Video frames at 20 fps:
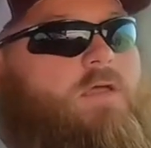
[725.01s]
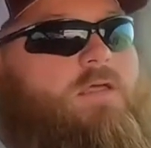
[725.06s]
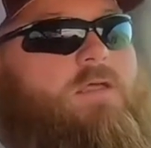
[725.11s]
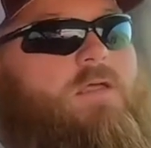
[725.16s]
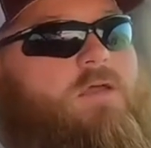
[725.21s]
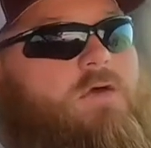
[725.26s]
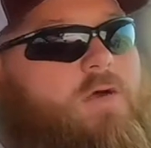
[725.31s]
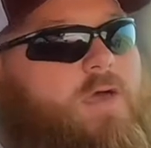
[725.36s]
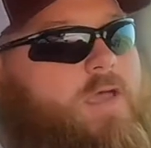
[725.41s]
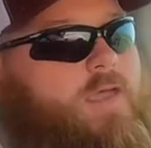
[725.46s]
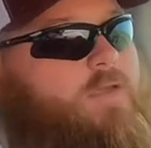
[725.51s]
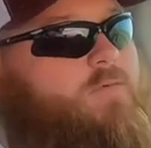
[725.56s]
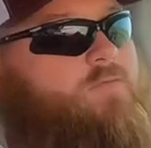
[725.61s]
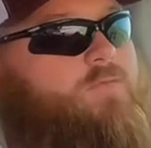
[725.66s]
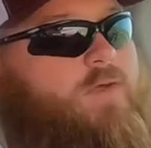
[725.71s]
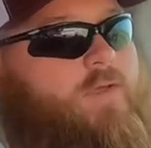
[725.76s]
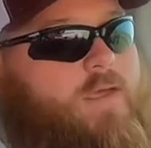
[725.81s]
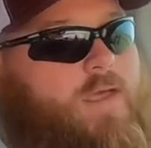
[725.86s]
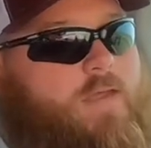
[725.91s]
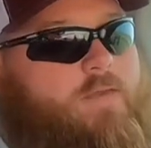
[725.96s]
hey,
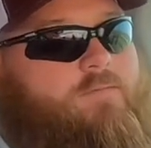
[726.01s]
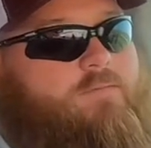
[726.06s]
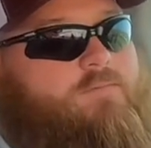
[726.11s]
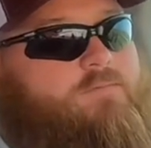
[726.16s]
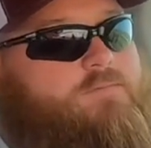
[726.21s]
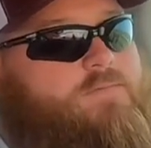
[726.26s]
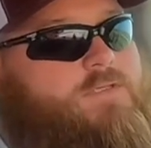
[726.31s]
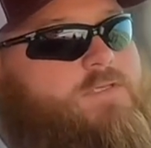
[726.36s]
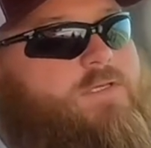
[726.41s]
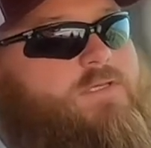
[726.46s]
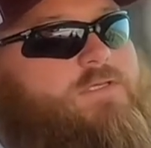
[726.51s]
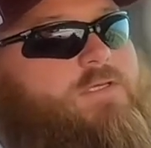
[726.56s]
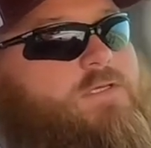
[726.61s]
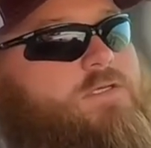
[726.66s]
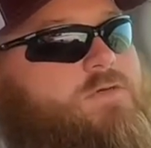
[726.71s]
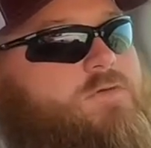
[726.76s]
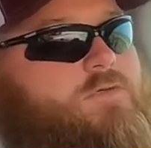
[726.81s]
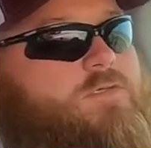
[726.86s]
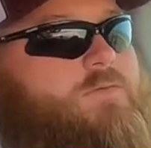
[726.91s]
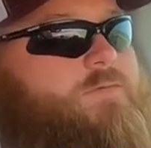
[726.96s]
we got
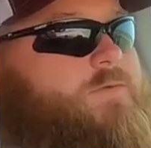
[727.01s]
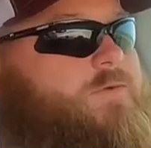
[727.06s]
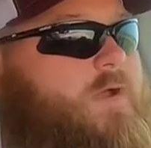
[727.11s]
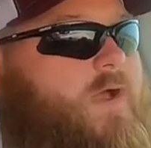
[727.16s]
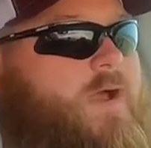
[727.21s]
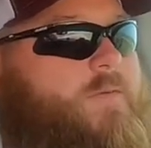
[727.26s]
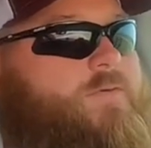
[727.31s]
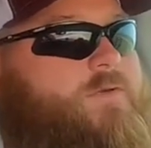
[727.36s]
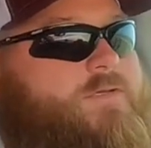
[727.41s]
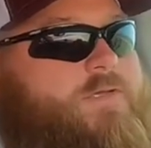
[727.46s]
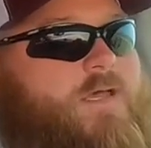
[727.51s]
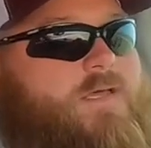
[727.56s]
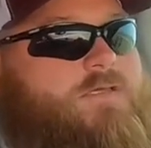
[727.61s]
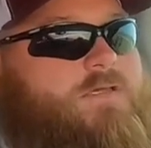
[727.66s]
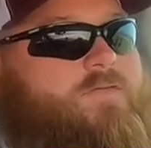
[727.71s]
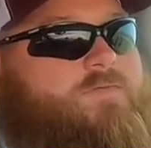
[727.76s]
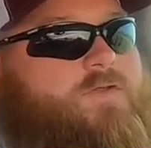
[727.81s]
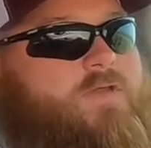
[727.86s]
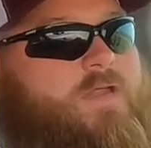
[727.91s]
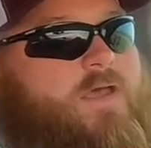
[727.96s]
62 subscribers as
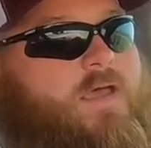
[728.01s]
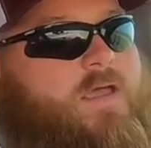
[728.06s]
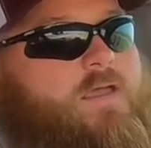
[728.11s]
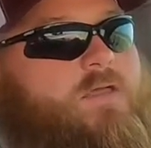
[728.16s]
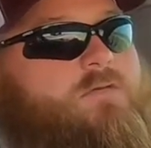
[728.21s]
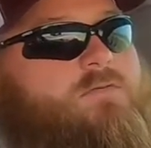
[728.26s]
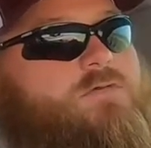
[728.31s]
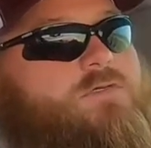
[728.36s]
of today.